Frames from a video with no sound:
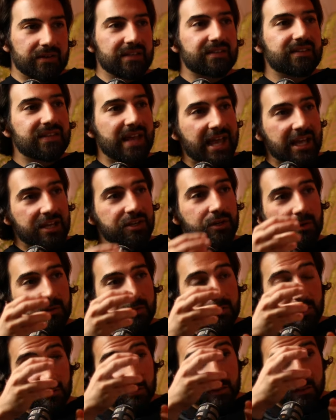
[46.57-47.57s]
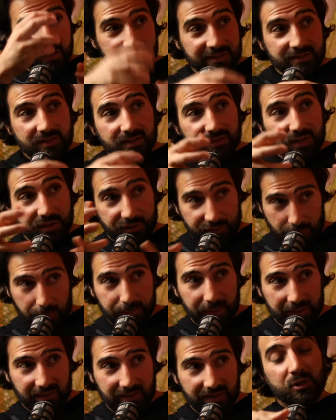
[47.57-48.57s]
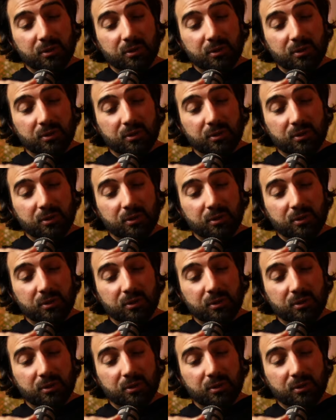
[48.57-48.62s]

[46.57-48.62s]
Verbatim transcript: He's saying you're, you're sons of the serpent.